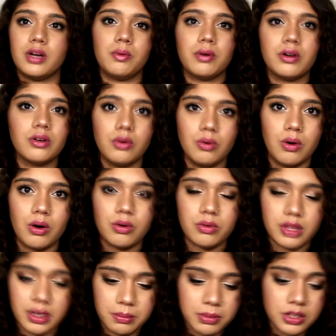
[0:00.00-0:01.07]
really want to go
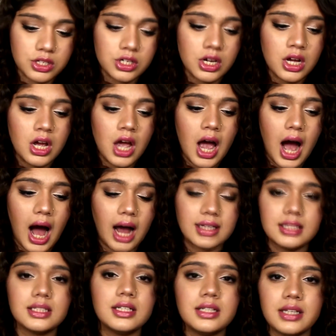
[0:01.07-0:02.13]
out that much.
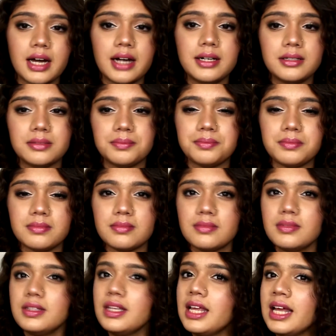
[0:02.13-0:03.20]
Other than that,
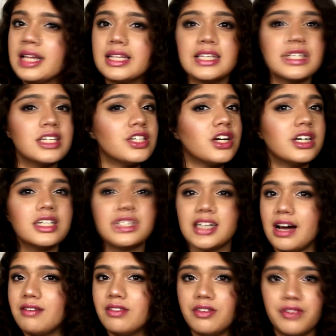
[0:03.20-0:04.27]
this is not a
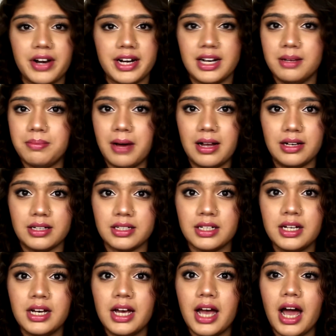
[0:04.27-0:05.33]
travel friendly palette.
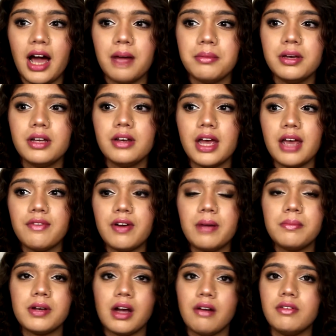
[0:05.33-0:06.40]
I mean, if
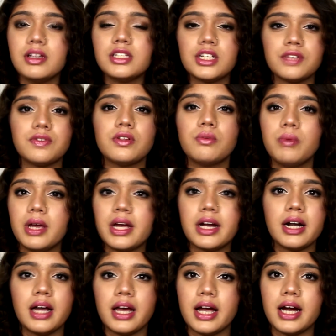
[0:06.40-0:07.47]
I'm traveling just for the
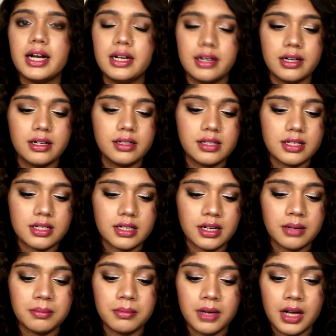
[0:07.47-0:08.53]
weekend like I did this
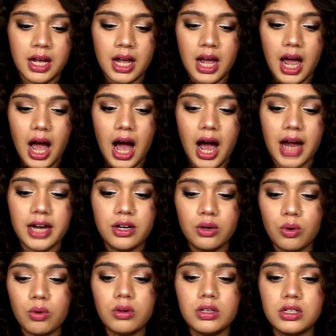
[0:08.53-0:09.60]
time, I
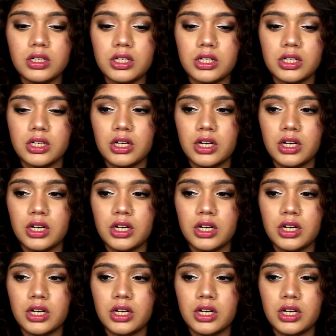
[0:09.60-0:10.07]
don't